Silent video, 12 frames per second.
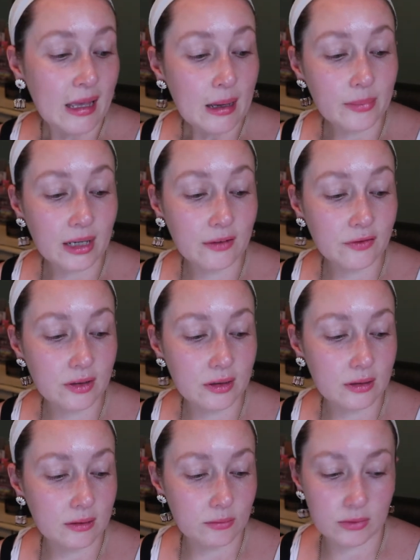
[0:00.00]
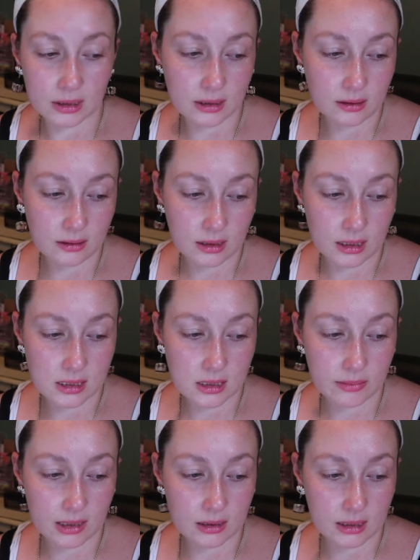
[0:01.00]
but I've heard really good things
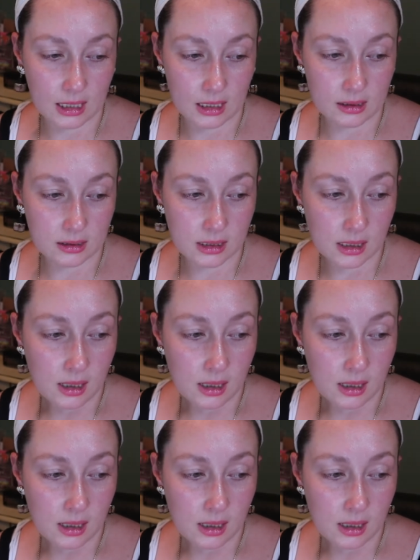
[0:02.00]
about that.